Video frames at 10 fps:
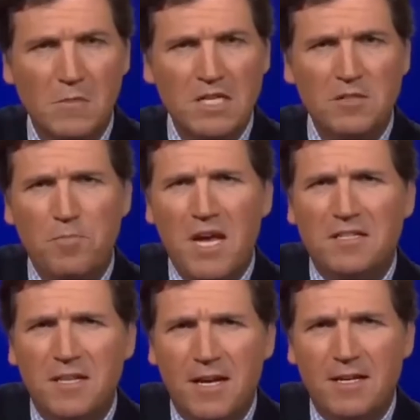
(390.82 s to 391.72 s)
It's
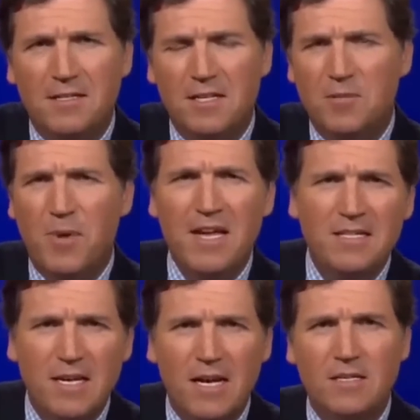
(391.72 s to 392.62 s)
business. It's
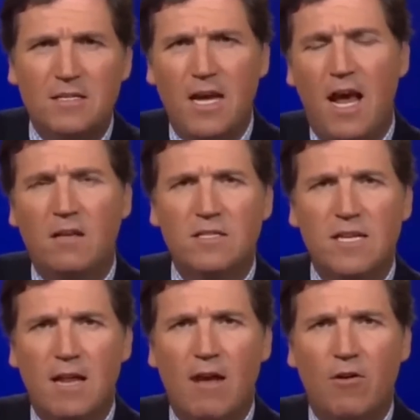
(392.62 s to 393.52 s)
business. Yeah, I'll
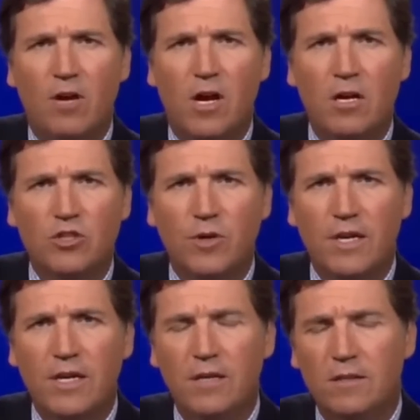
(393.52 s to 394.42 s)
sell out our
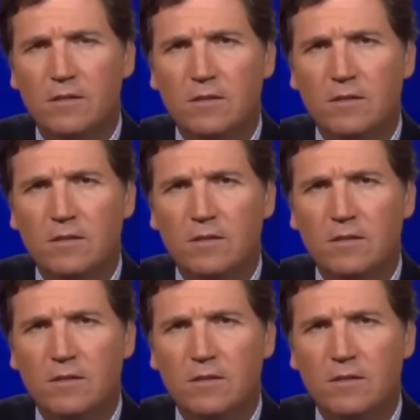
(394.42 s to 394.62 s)
country